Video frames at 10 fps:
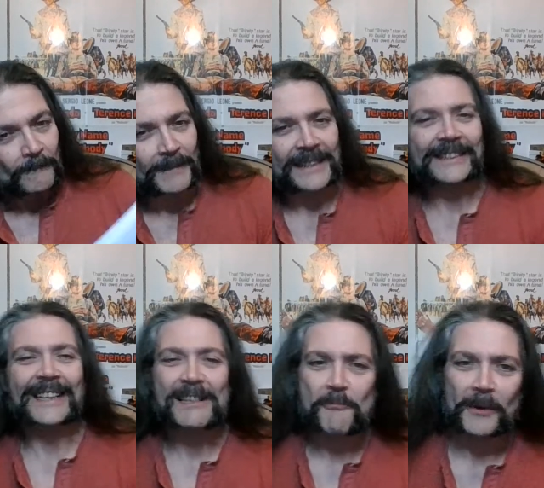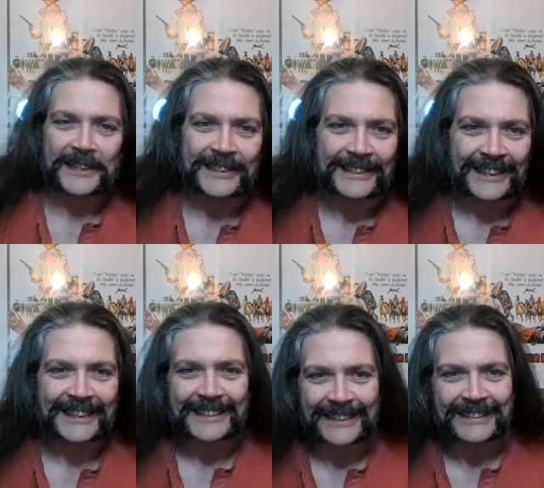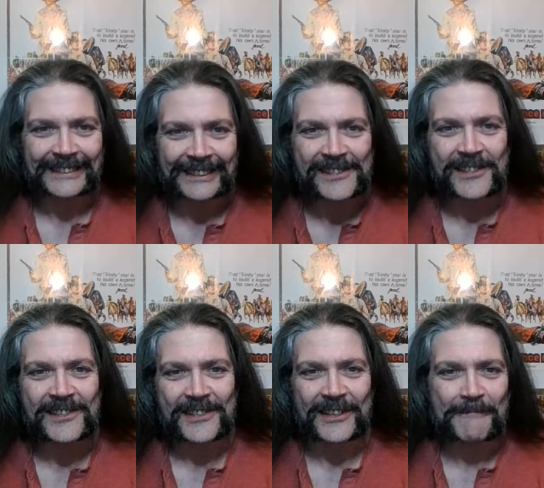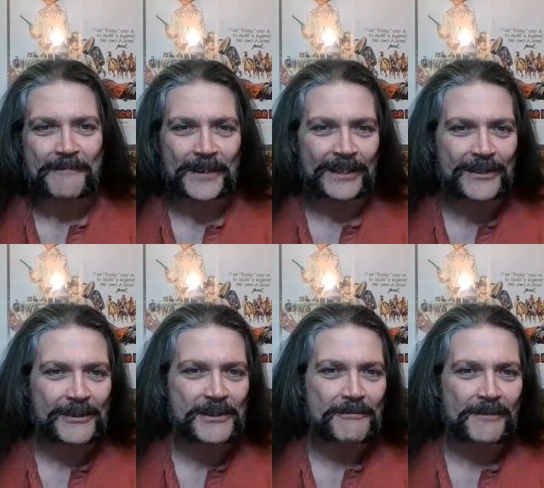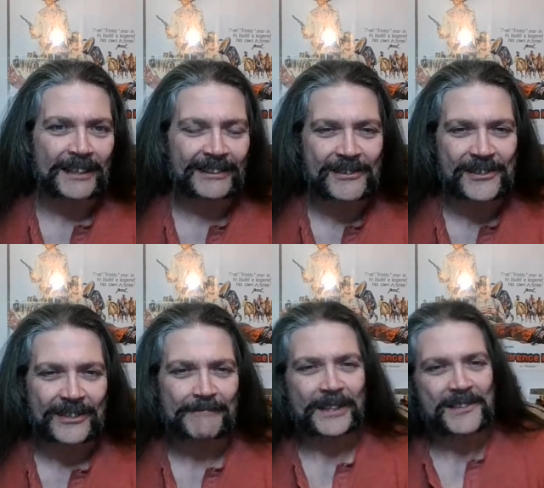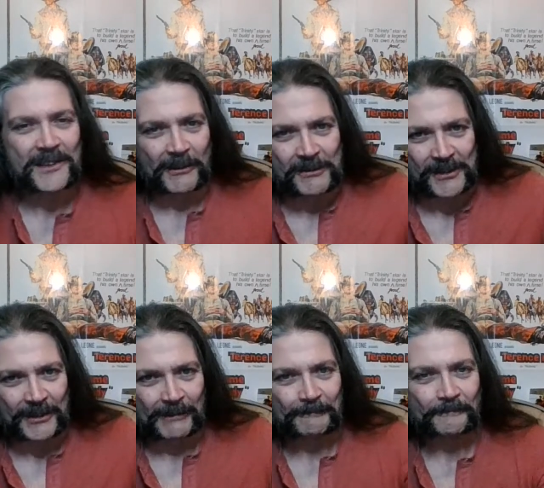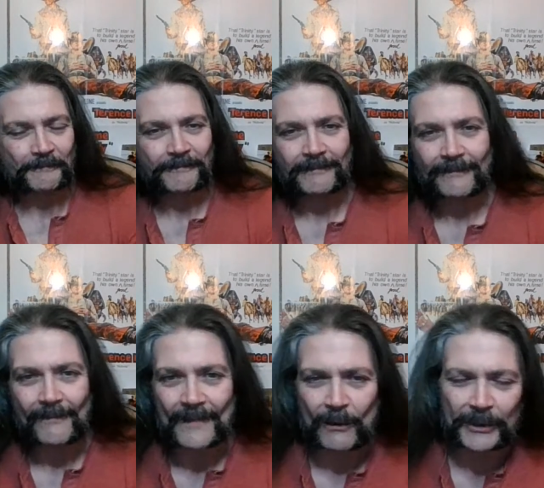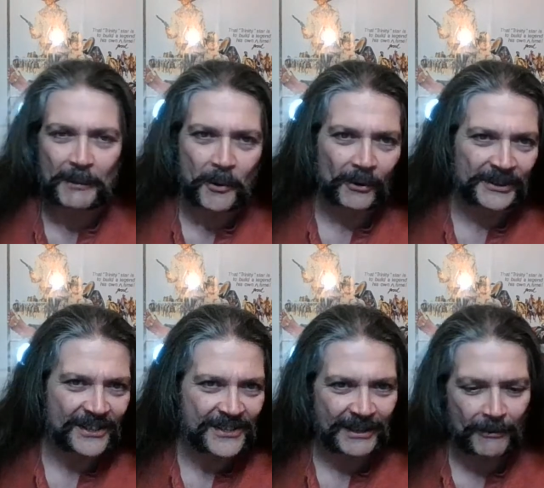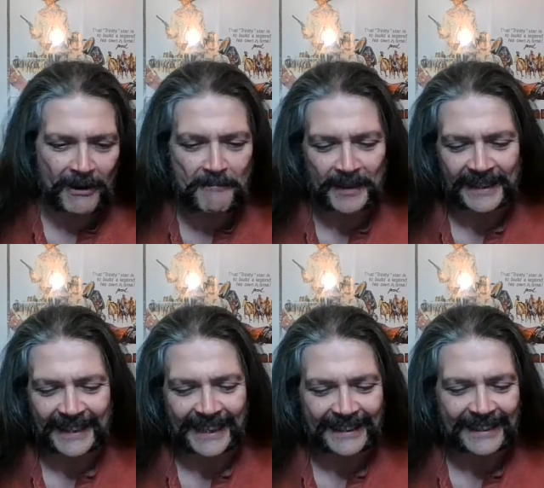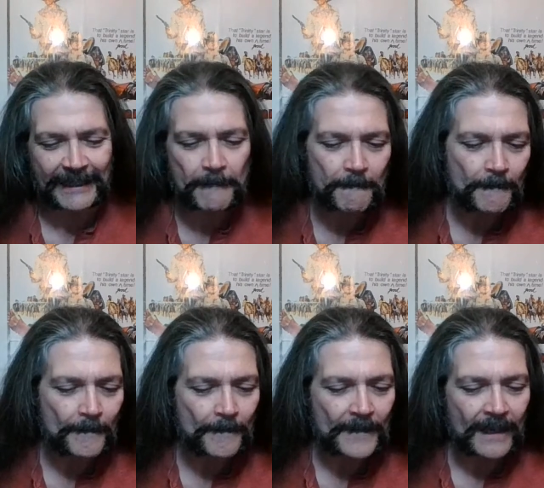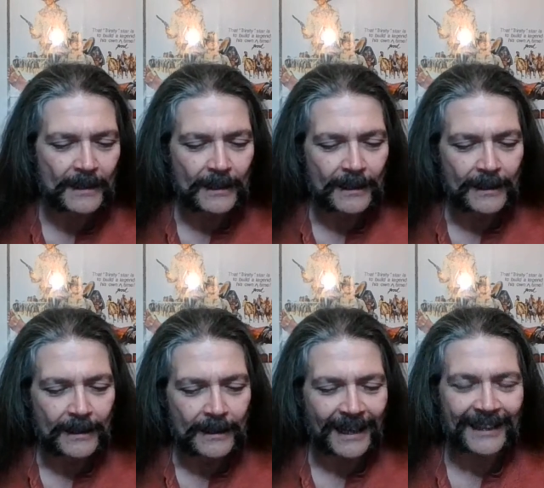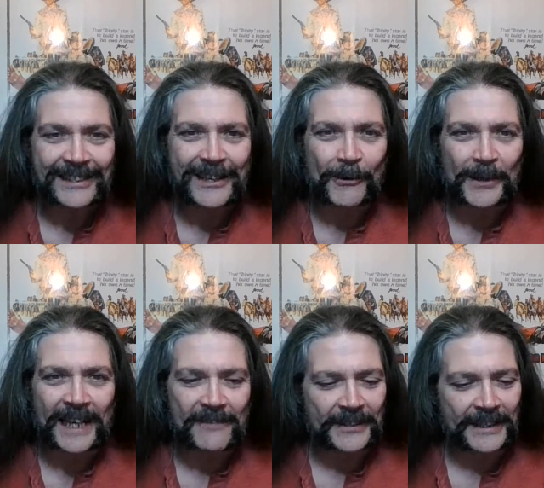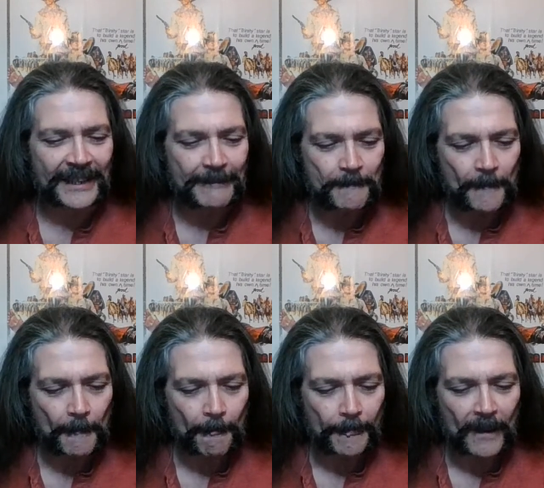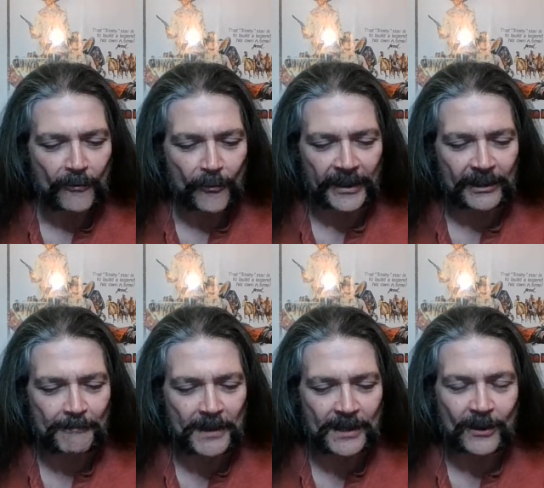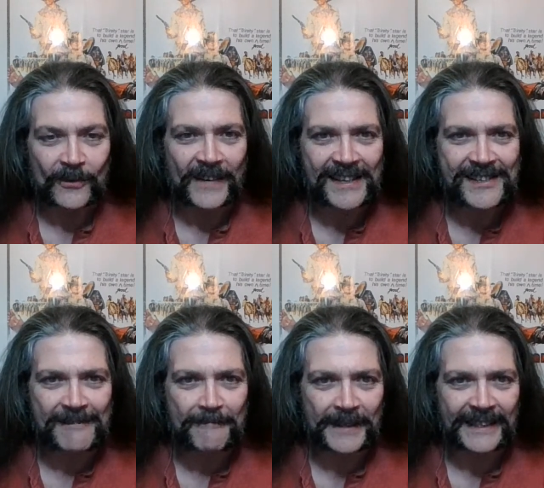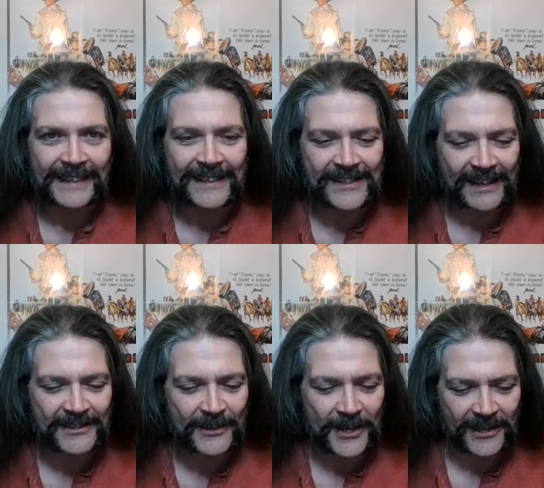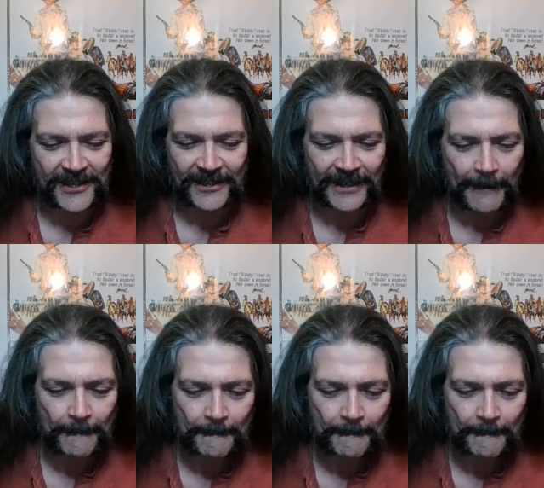But the last one, and this is the juicy one, because this goes with the protests that were happening the other day. Article 11, freedom of assembly is association.